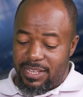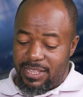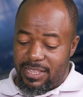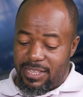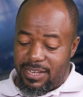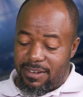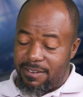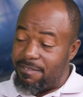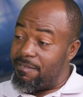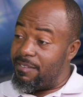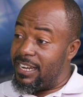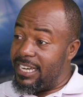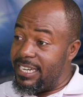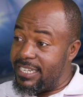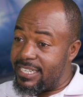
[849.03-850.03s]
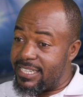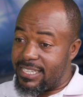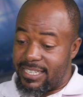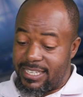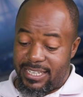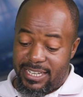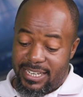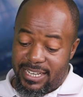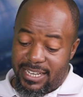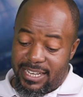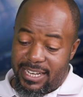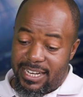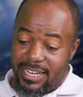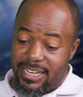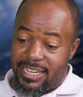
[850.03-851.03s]
the flights,
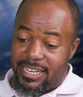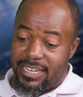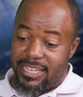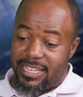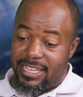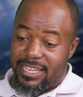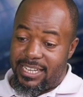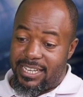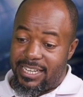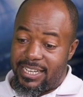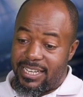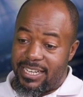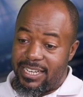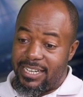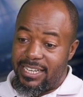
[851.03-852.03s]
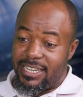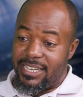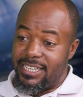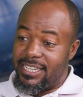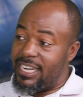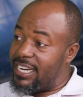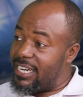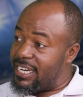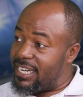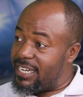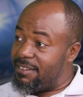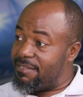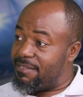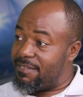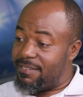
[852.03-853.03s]
and then the
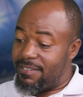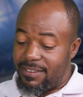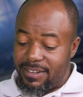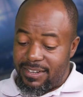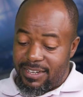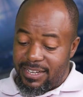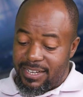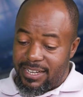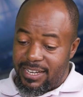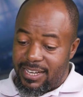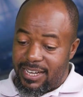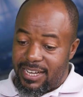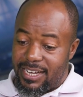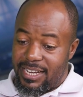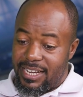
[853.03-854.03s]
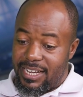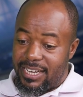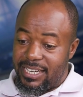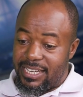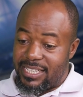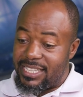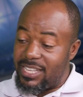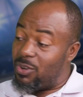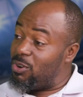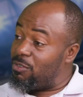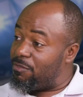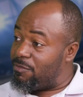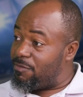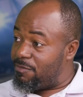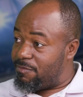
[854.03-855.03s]
nightlife, and just the
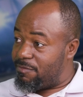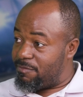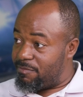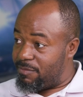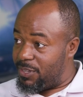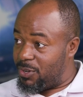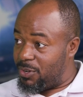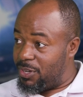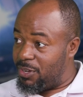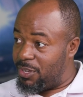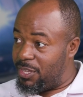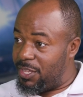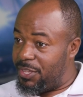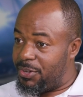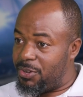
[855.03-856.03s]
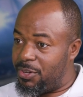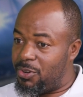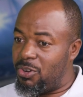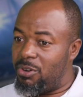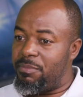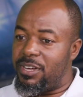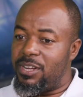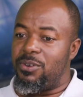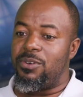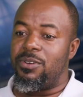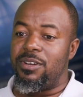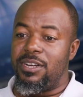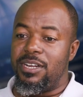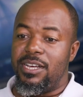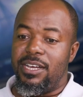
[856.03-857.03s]
golf economy
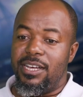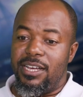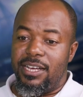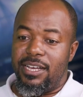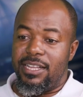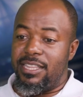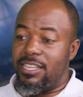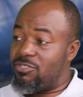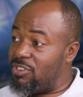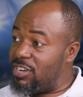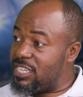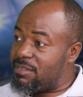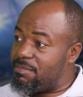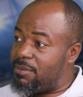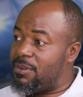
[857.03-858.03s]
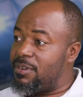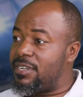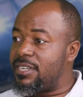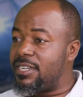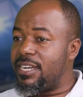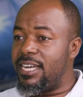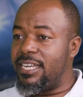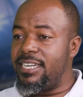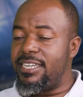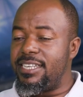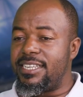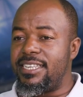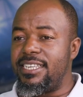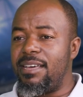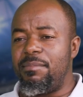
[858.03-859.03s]
alone, the transport, and
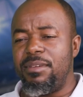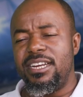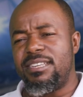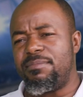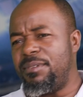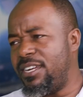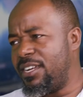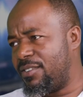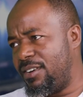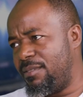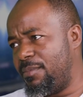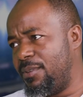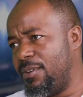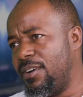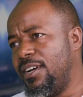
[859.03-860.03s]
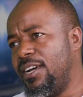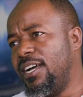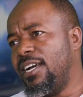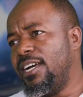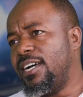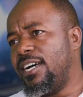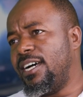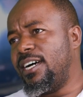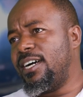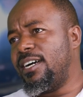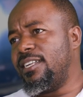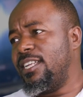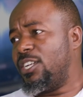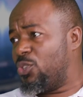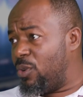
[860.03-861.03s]
etc. It's been incredible.
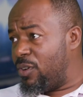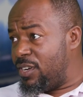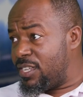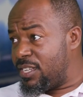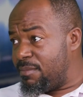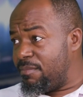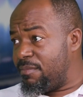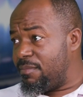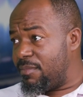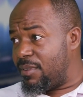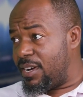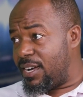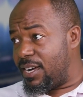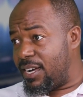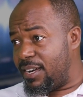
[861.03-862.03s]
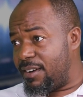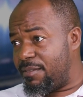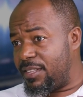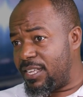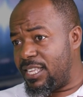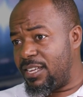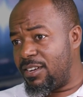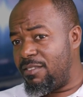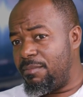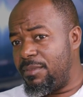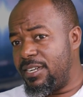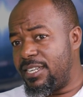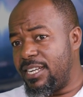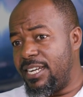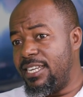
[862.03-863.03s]
The tourism for the Kenyan
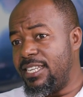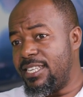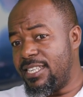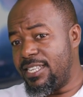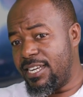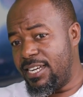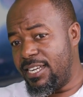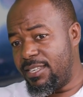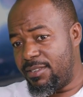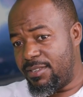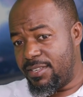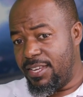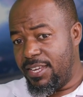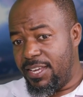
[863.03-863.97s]
government, and this is the case